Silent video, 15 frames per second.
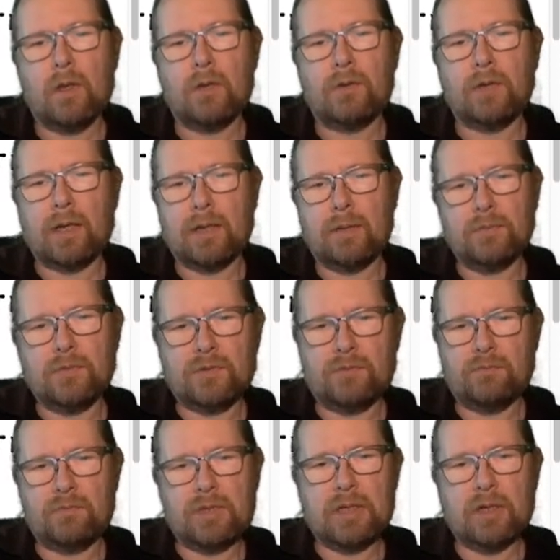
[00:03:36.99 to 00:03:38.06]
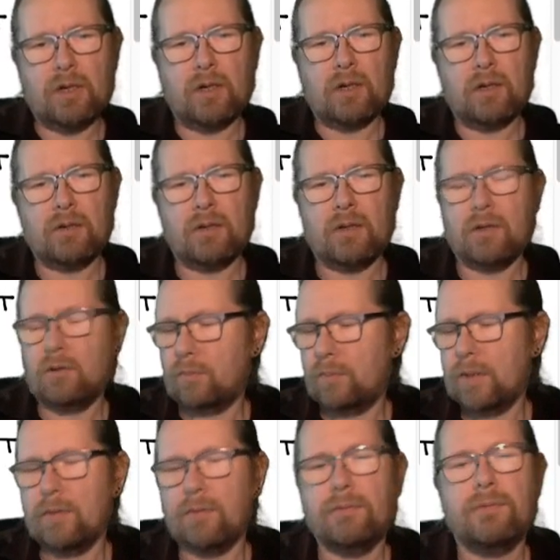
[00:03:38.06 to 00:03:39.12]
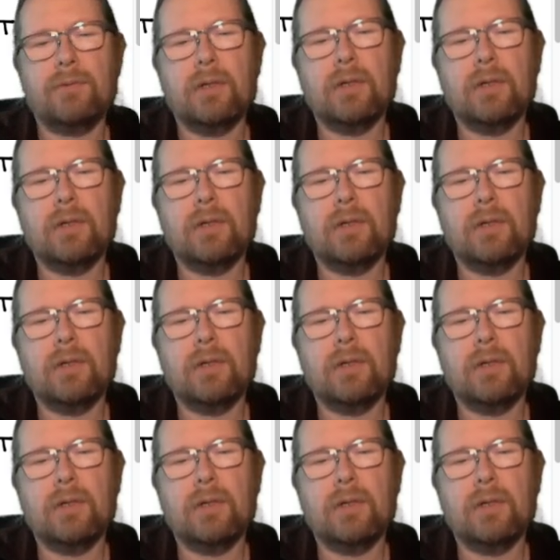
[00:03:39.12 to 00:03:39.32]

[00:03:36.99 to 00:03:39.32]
times dr, the little bit of